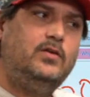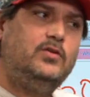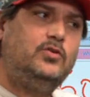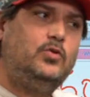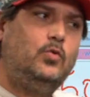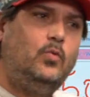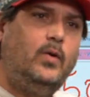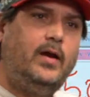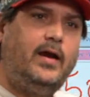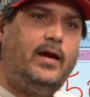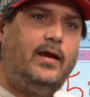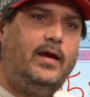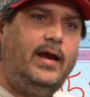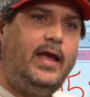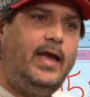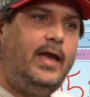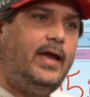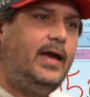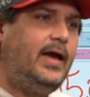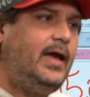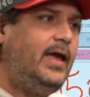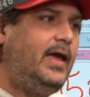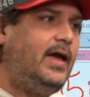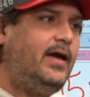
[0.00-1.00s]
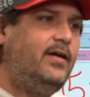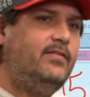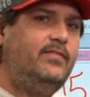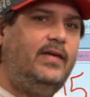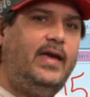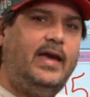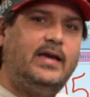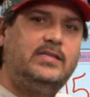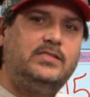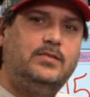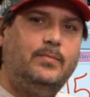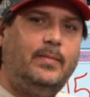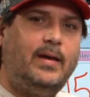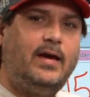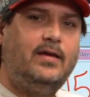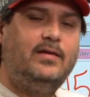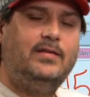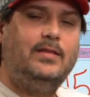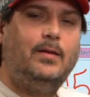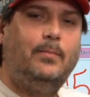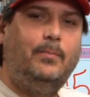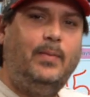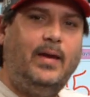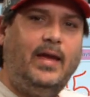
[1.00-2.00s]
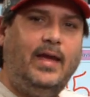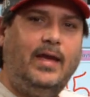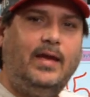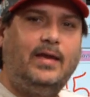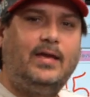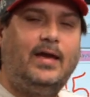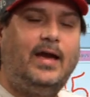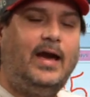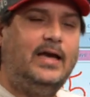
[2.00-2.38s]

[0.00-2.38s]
to where hey, I have X amount in the bank,